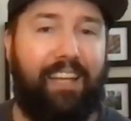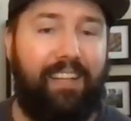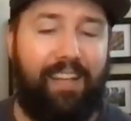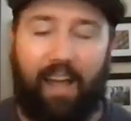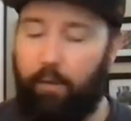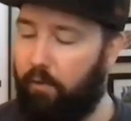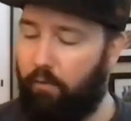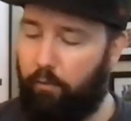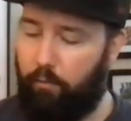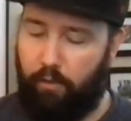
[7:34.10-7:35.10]
now
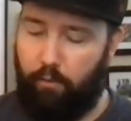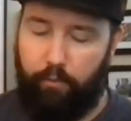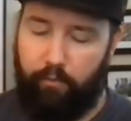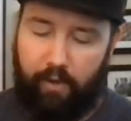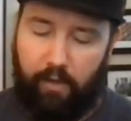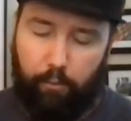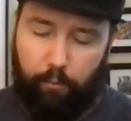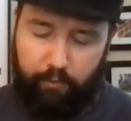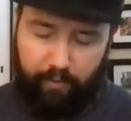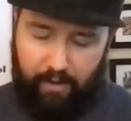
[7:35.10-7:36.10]
you're all you're all you're
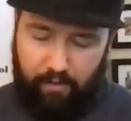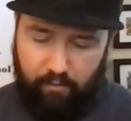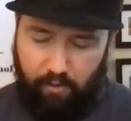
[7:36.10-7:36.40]
all saying, "Oh,